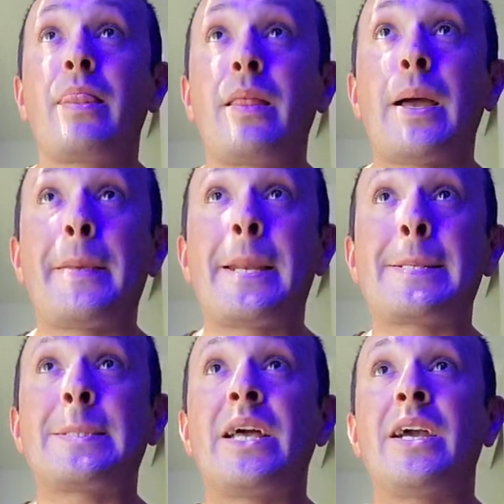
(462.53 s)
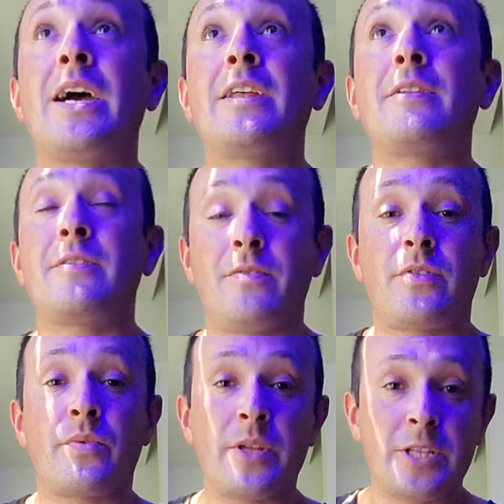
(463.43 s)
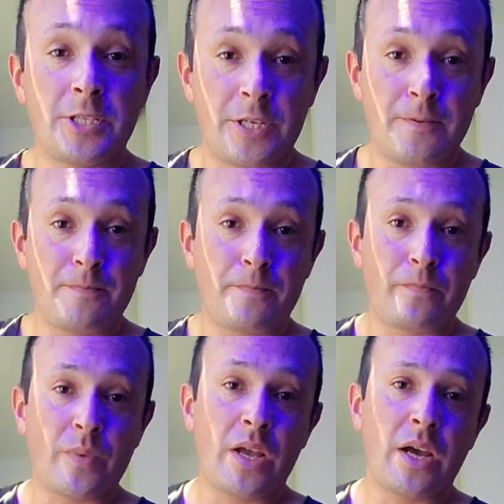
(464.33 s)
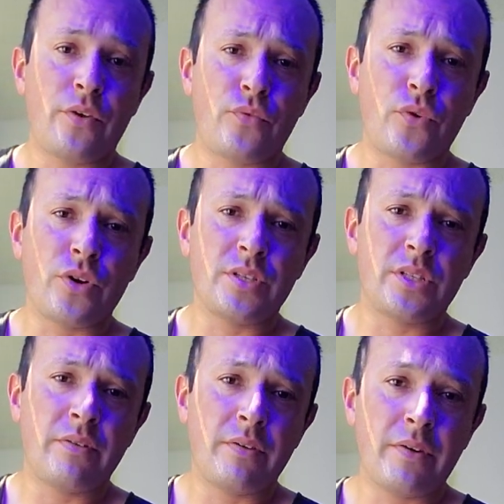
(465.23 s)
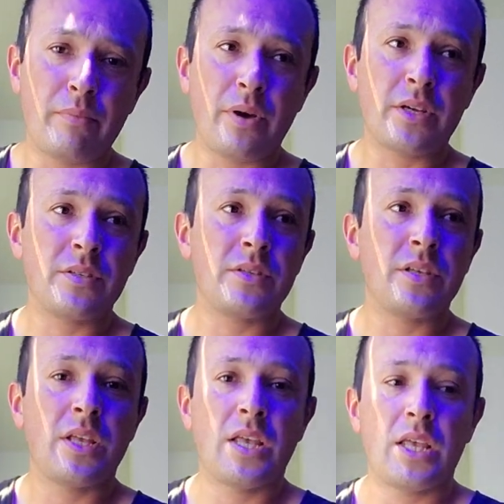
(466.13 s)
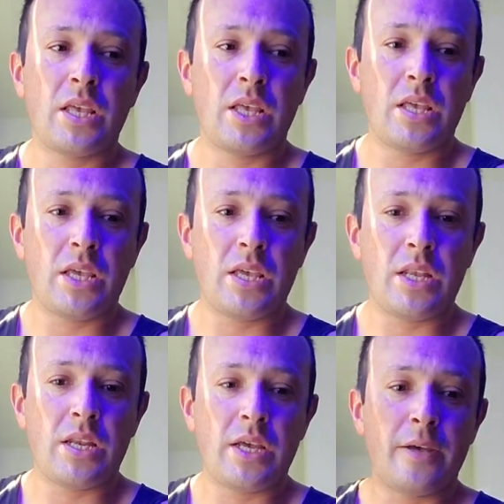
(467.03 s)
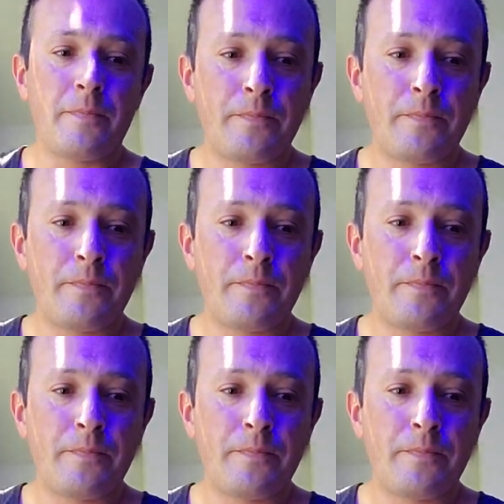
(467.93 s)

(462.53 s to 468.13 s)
I mean, I got it for really cheap. I got it for 75 bucks. And